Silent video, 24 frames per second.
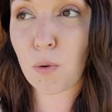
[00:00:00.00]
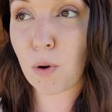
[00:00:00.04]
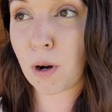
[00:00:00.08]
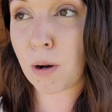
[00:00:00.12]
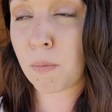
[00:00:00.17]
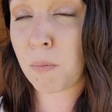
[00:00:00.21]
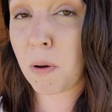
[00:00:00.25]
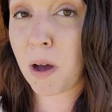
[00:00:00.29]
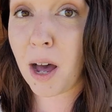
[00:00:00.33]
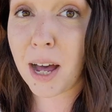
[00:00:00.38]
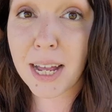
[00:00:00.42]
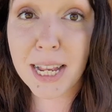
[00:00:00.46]

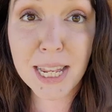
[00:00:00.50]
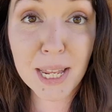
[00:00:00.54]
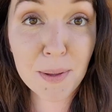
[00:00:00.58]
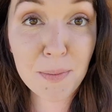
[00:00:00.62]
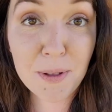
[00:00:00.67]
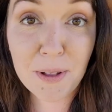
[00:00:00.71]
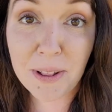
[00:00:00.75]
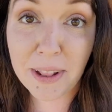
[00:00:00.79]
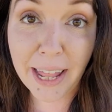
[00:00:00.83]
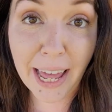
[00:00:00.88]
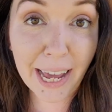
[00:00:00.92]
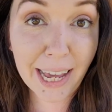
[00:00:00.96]
or
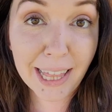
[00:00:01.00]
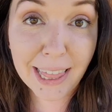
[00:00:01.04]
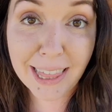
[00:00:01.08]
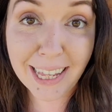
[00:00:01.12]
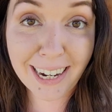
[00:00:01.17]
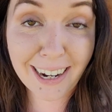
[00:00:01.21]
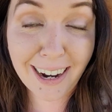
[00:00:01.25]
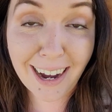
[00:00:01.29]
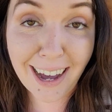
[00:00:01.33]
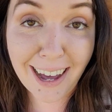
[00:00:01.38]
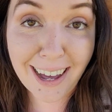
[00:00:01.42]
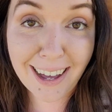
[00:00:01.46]
possible lack
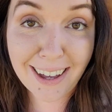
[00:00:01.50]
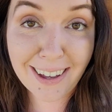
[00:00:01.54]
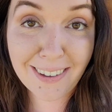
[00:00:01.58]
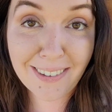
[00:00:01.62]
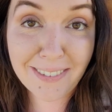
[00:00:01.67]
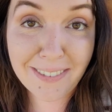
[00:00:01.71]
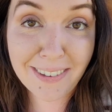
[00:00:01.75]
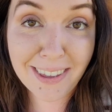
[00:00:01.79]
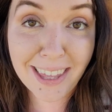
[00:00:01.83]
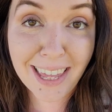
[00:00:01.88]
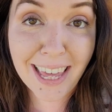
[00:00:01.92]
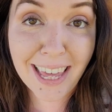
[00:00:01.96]
thereof